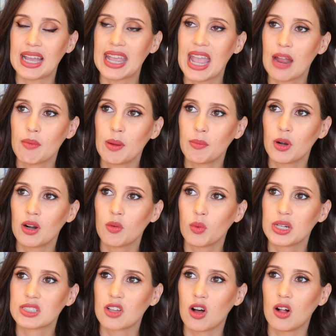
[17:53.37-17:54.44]
I can't remember
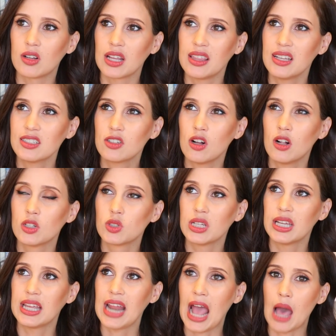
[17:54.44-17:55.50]
what it's called. I think it's called
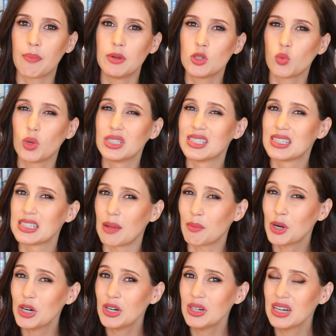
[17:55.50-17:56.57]
It Happened One
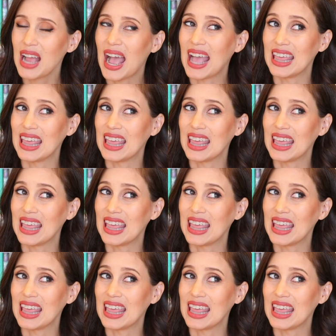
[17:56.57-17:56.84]
Summer,